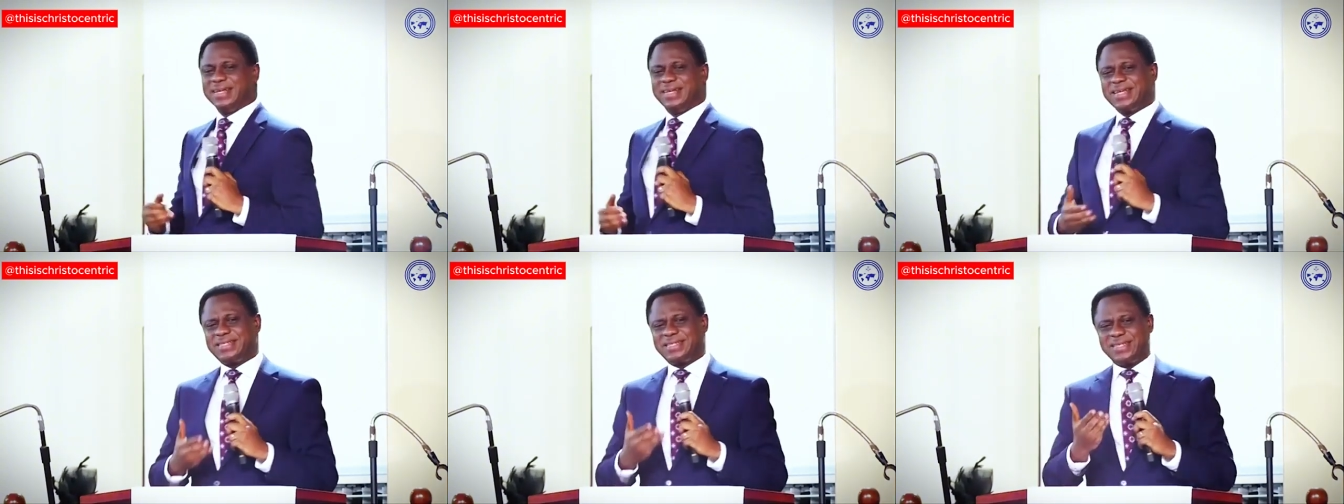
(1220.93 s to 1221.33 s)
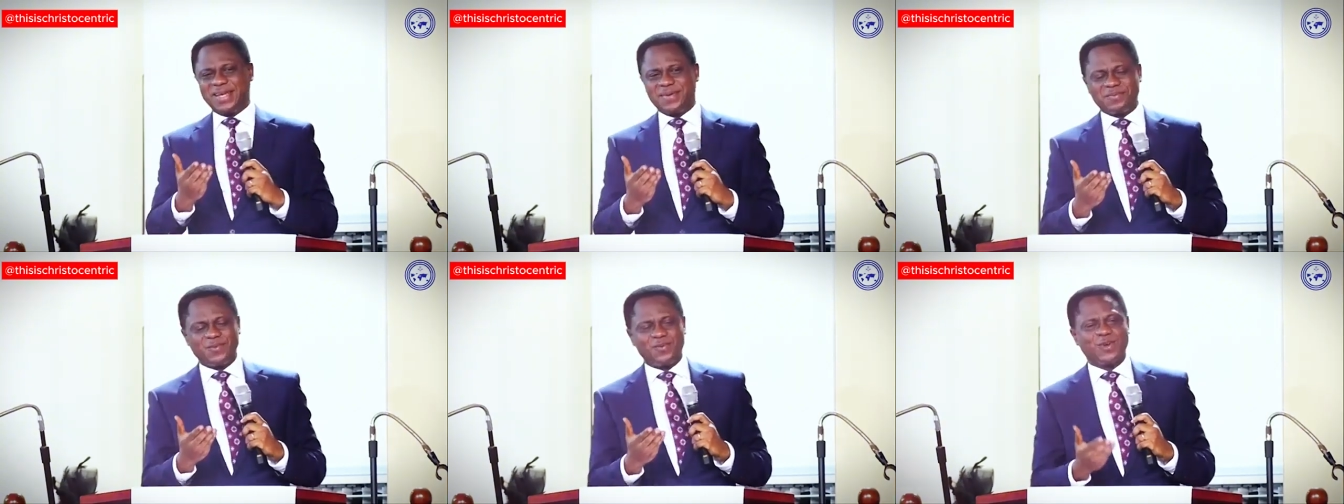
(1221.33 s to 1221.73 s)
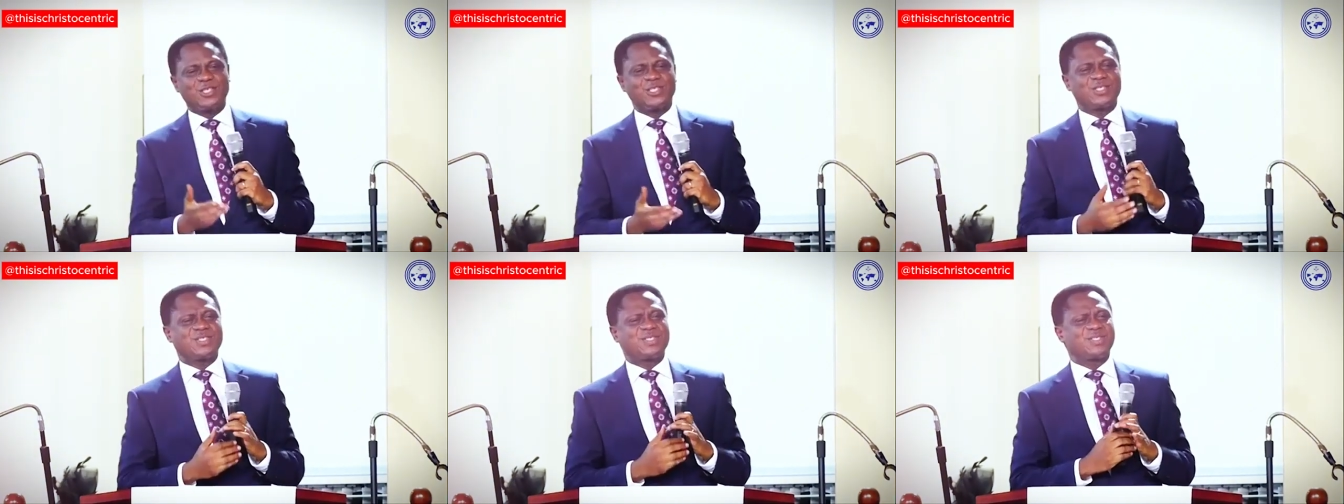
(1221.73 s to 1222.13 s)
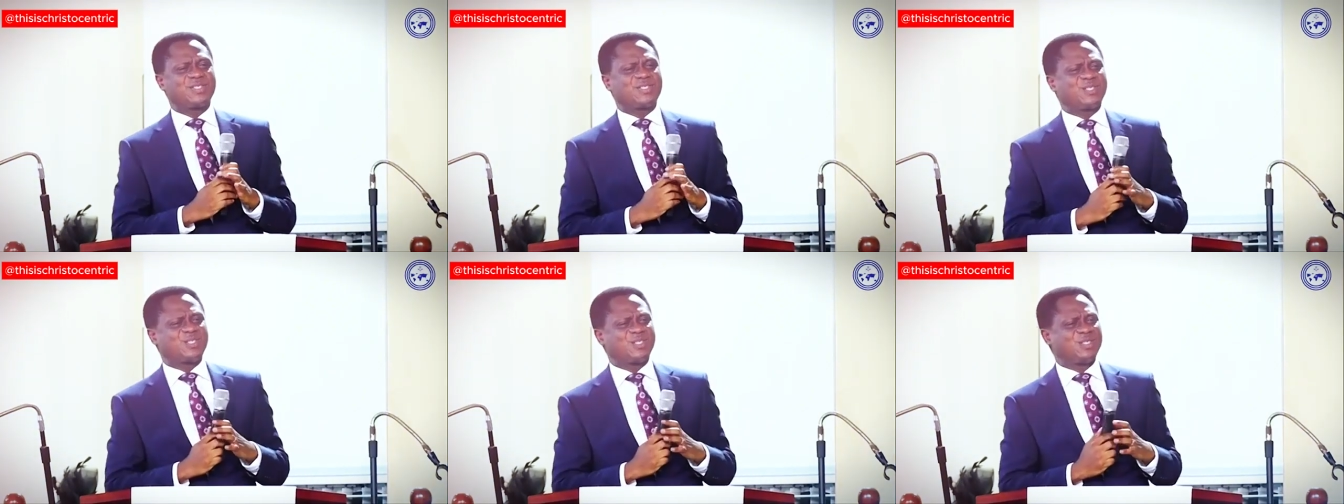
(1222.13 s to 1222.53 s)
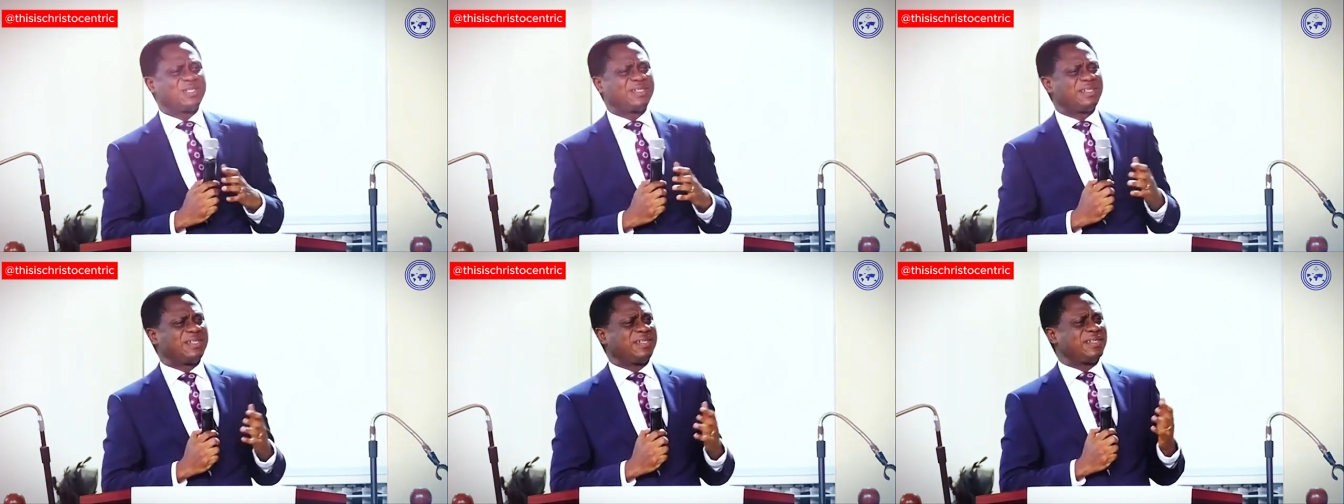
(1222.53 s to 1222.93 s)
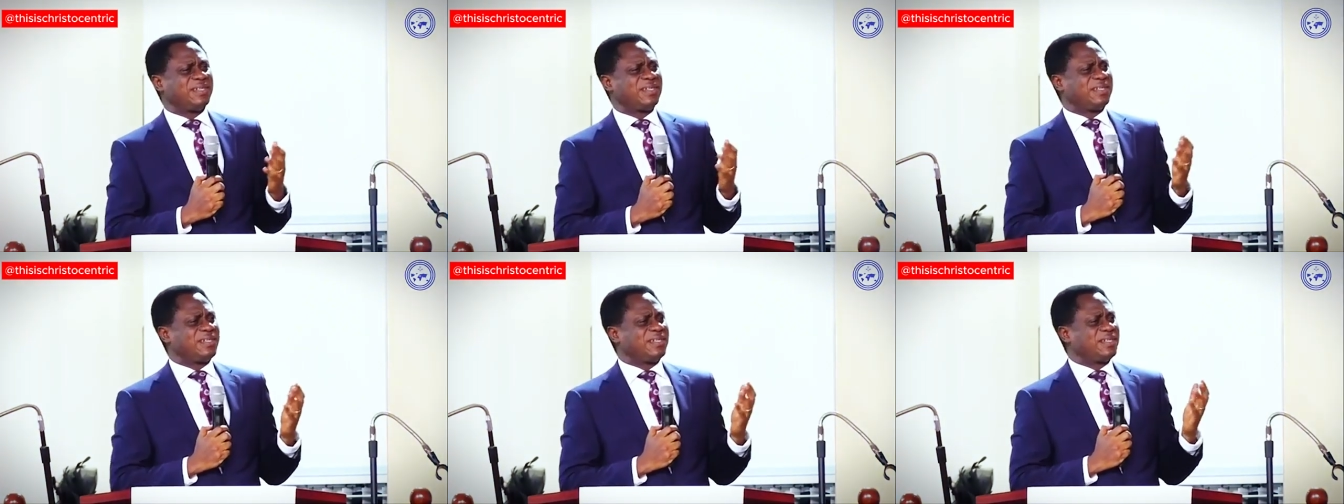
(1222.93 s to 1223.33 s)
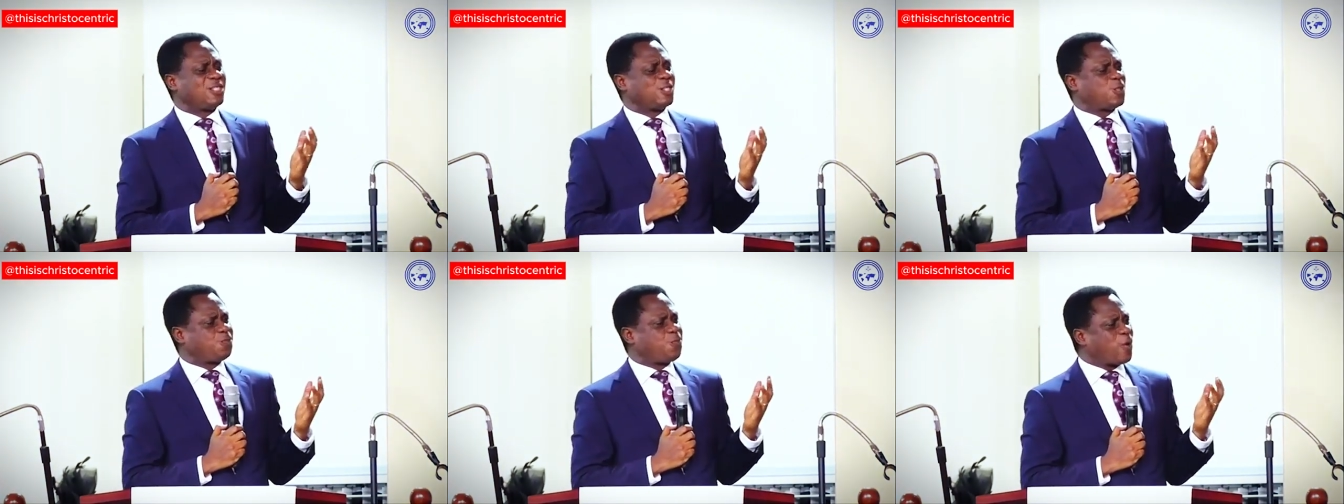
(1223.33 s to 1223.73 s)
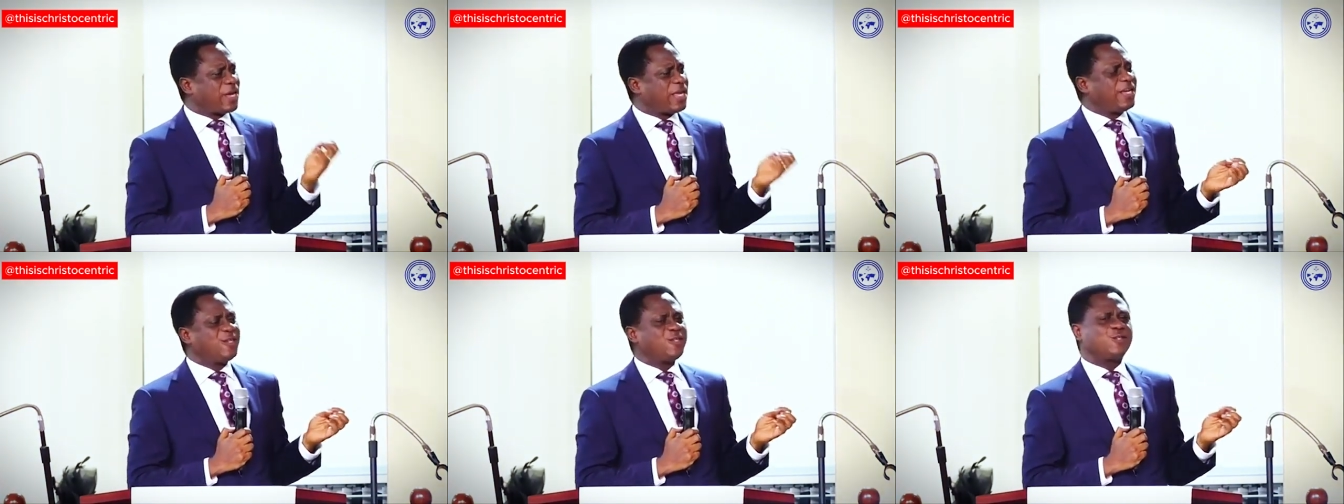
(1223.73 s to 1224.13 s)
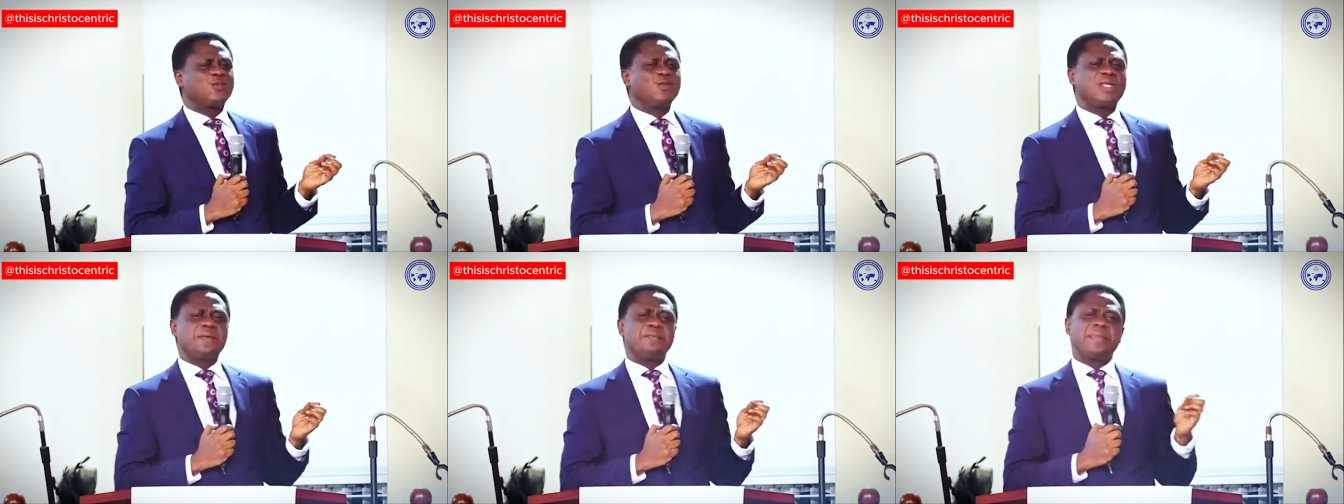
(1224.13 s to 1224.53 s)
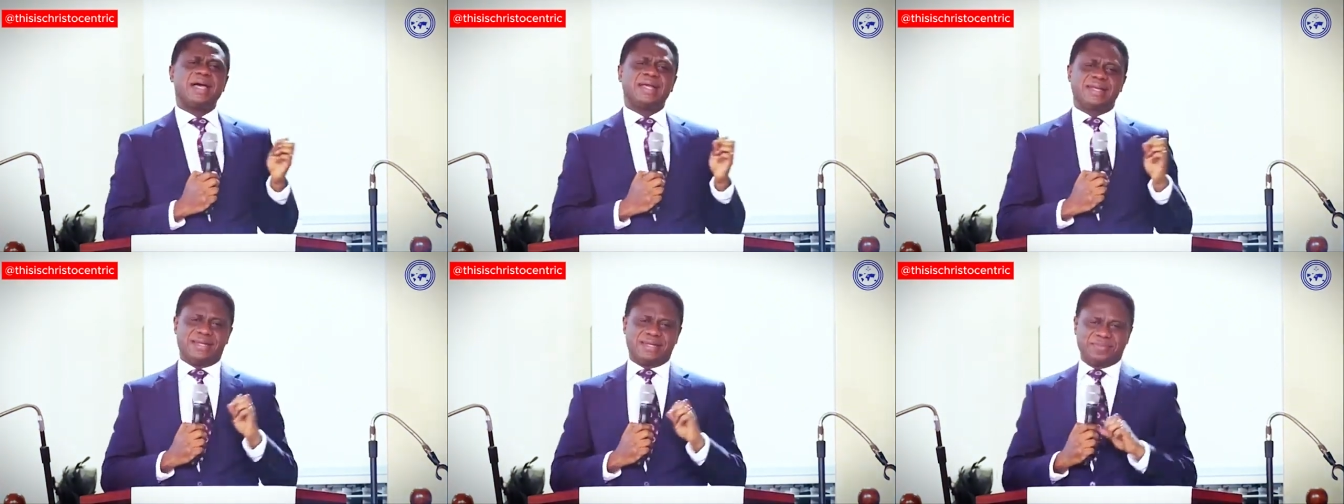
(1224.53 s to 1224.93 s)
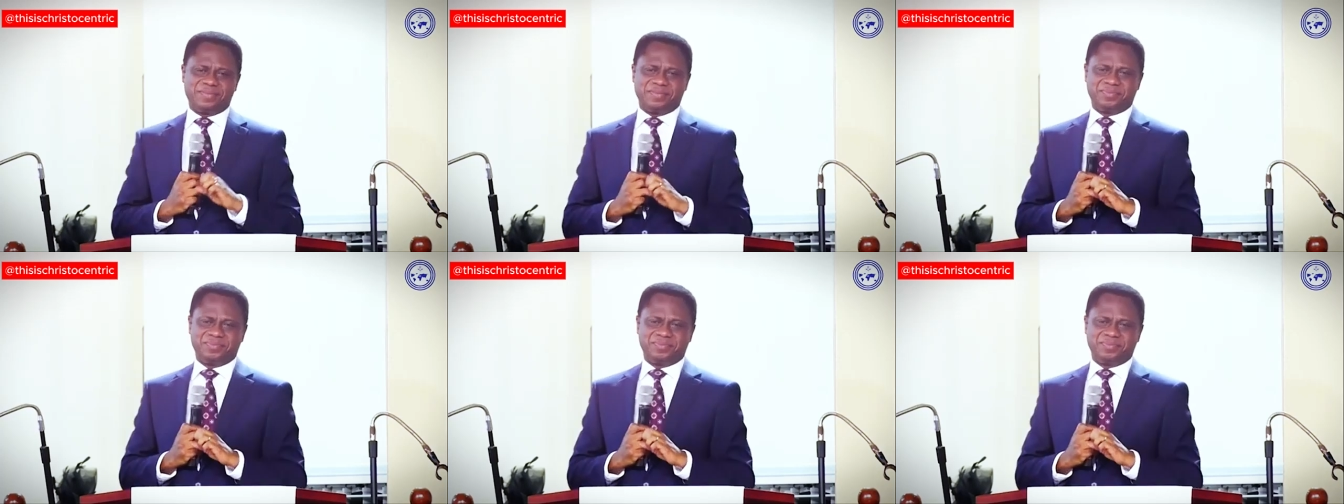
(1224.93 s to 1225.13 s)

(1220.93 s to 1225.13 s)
This name was spoken to the mother,